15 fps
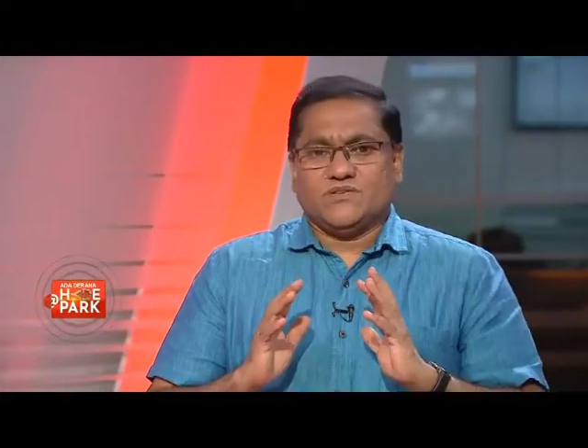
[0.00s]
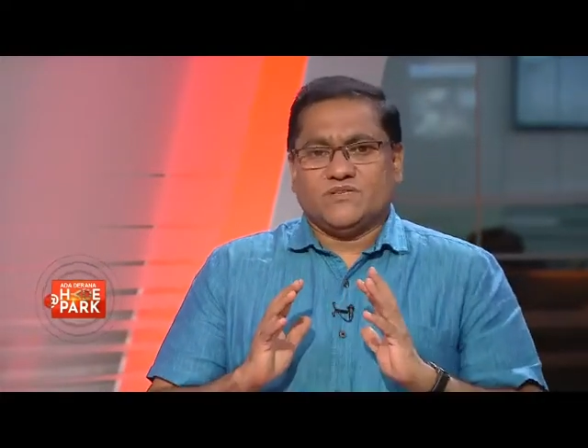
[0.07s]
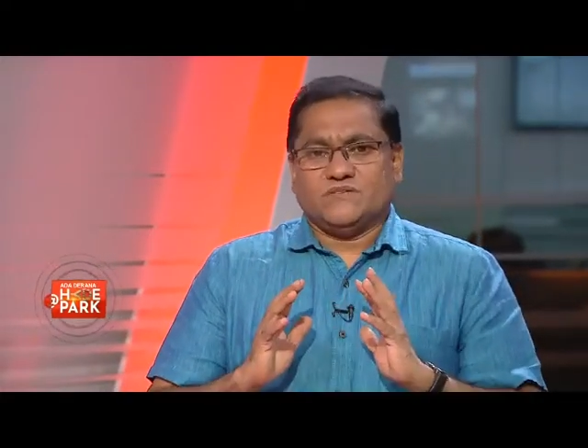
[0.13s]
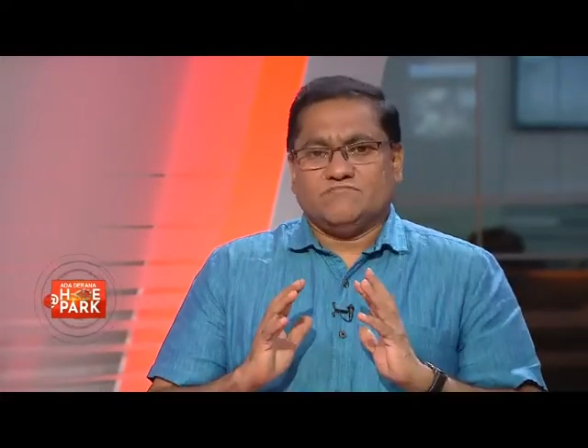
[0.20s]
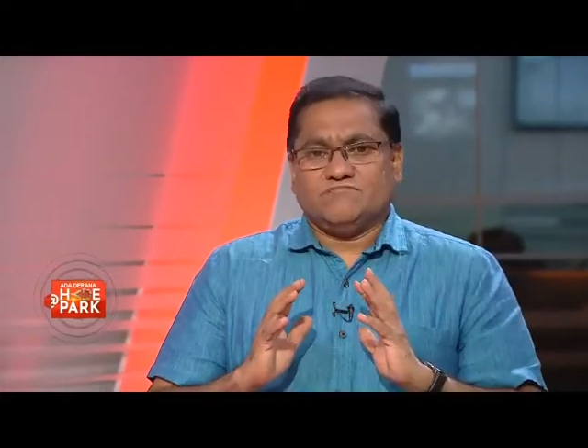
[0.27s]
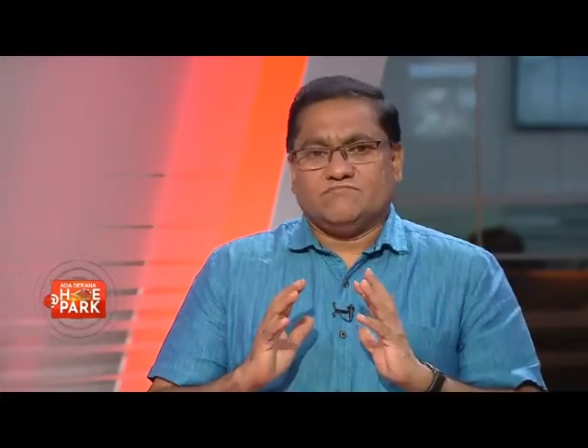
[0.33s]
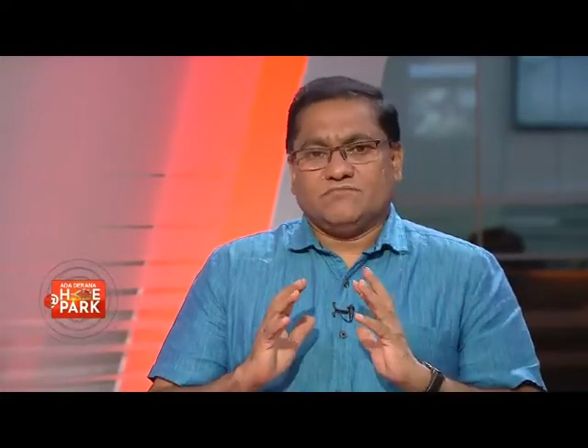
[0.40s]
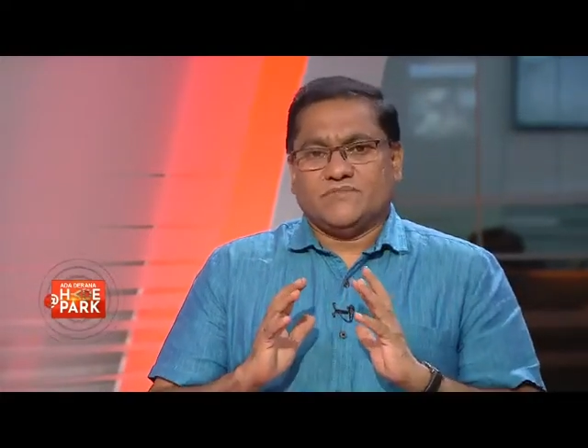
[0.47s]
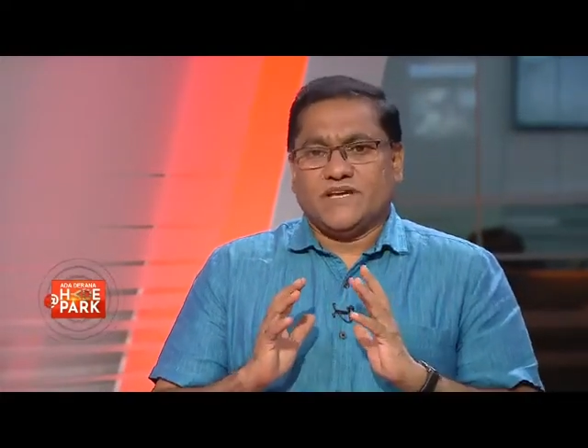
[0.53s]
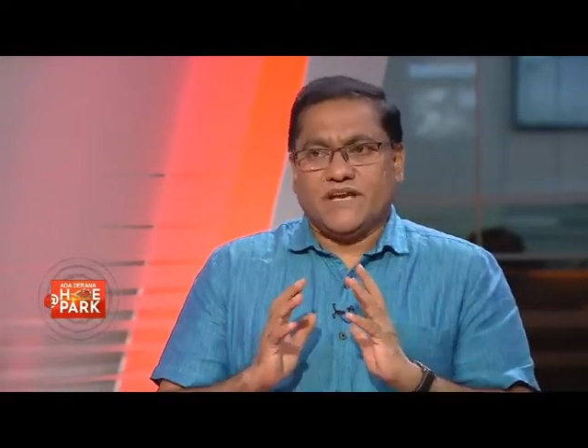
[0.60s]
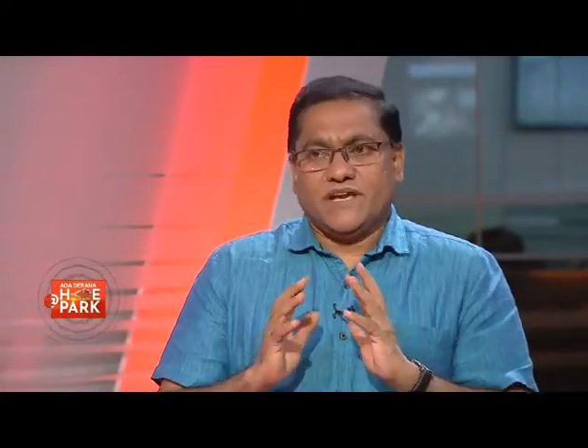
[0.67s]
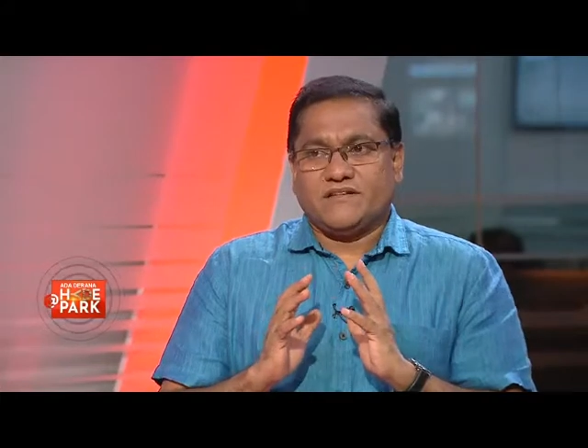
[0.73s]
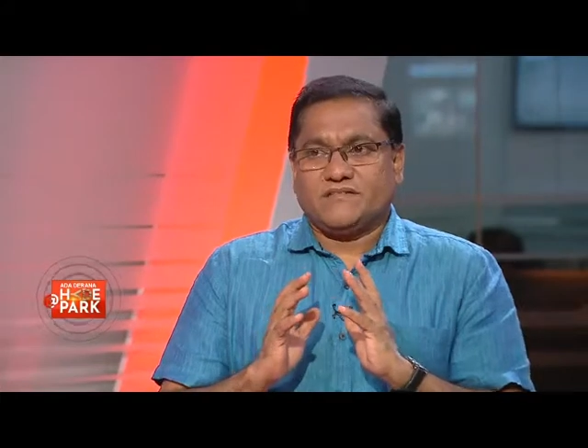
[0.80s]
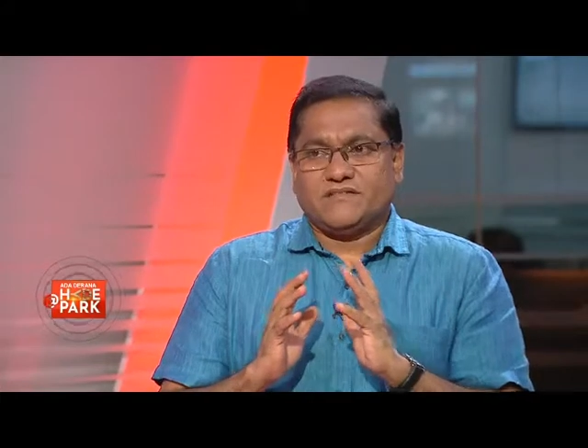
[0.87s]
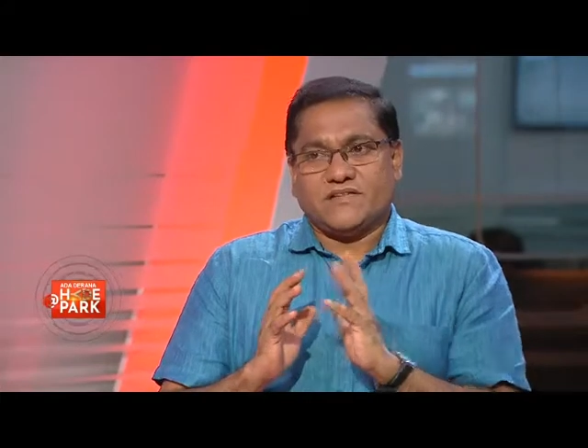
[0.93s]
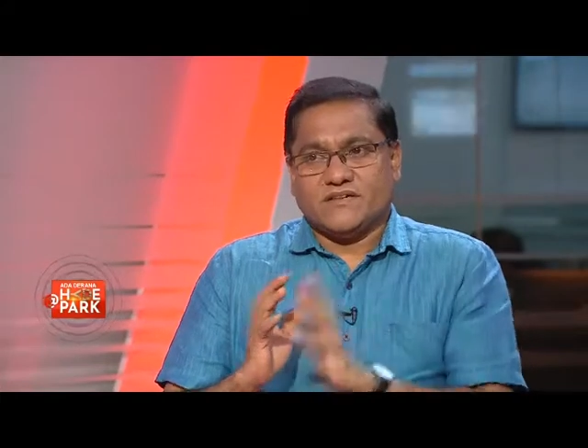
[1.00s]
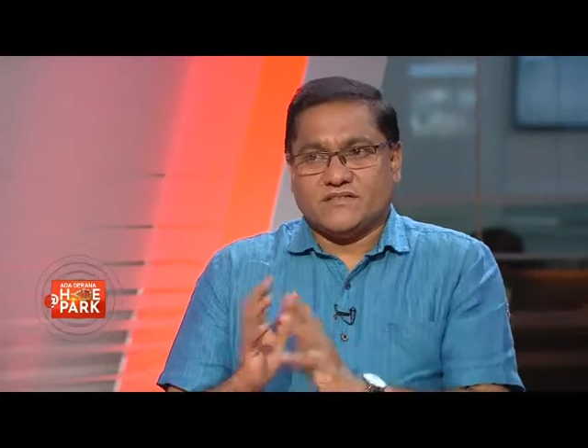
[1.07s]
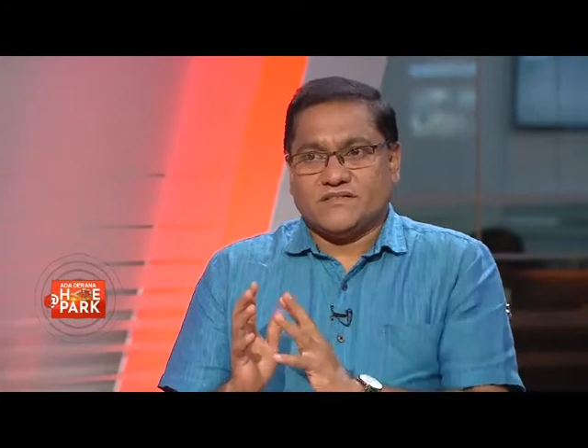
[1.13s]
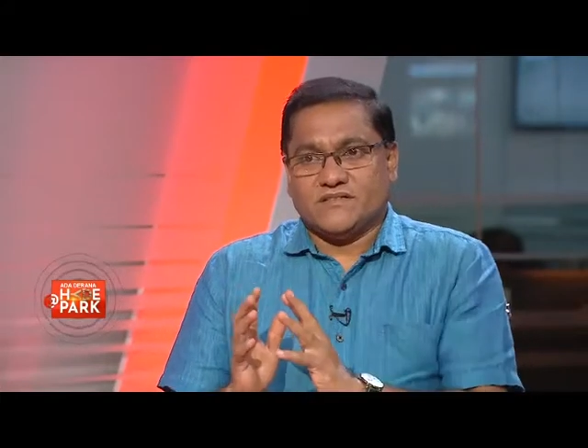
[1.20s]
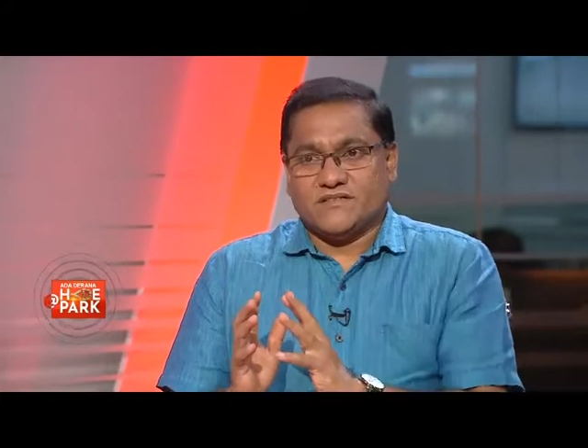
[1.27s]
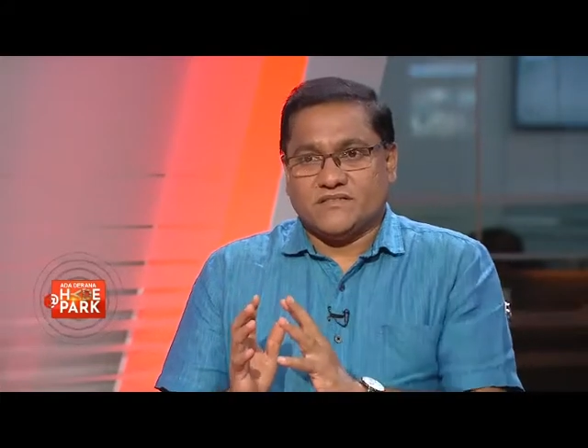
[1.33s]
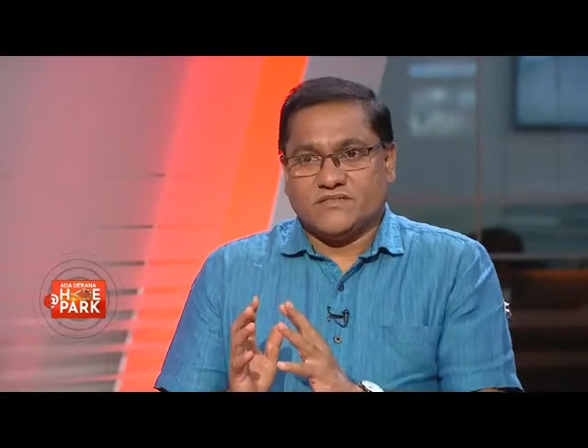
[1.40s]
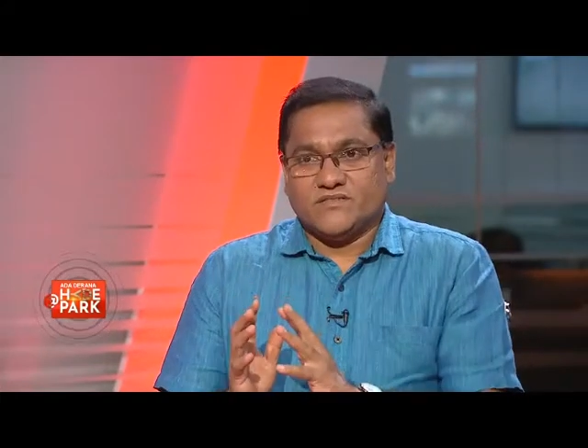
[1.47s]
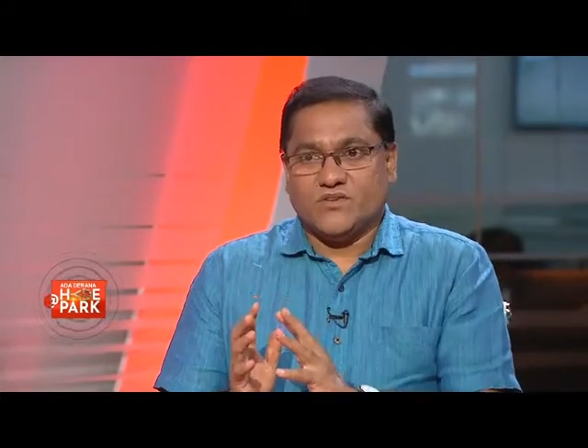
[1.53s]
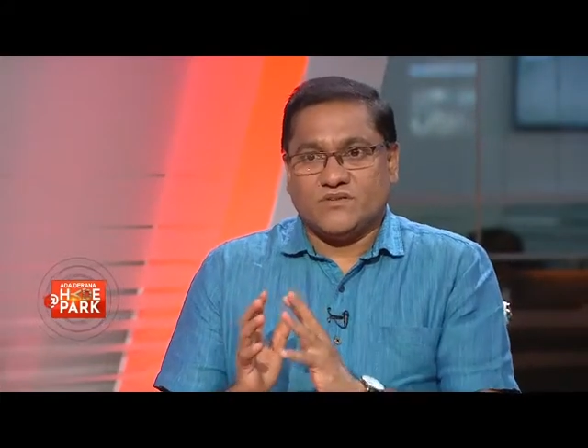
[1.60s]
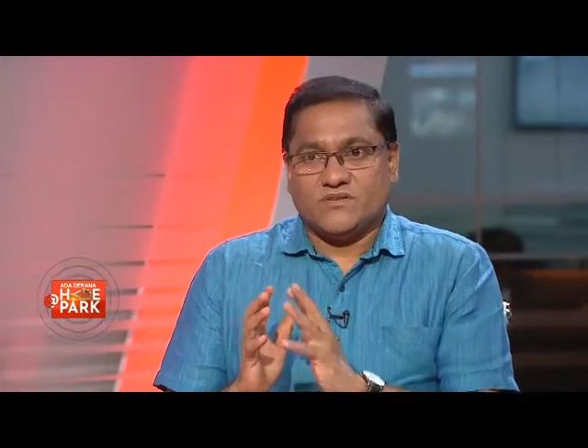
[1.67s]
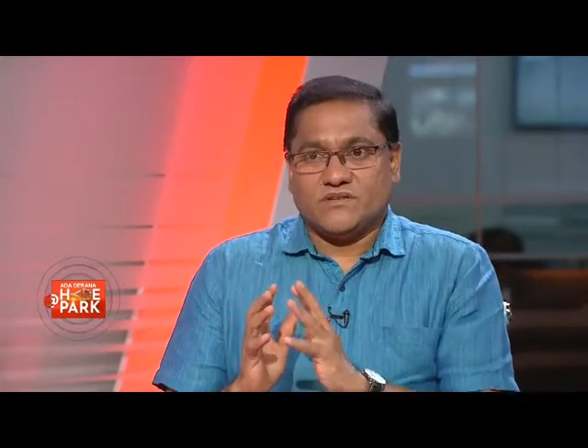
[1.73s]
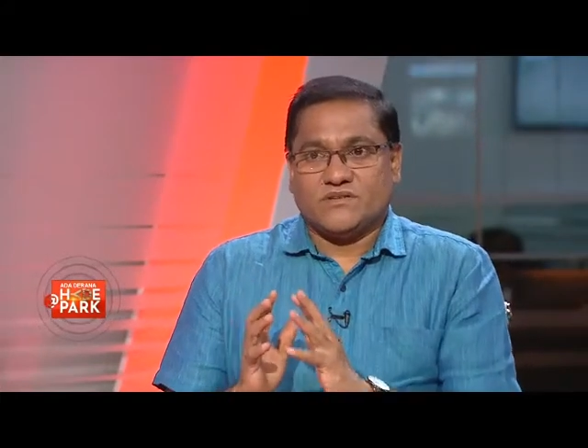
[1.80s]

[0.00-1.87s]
a great success, not